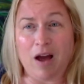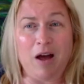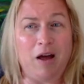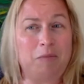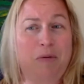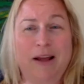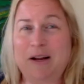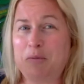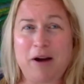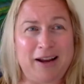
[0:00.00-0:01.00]

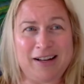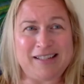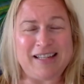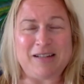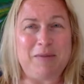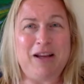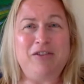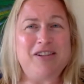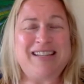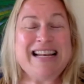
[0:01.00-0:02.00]
unplanned pregnancies. I mean,
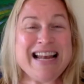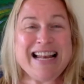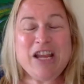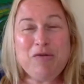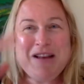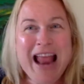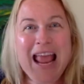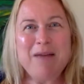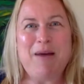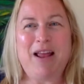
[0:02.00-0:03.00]
you
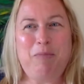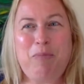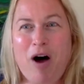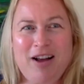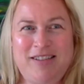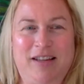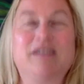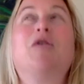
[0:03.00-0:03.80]
name it, bosses.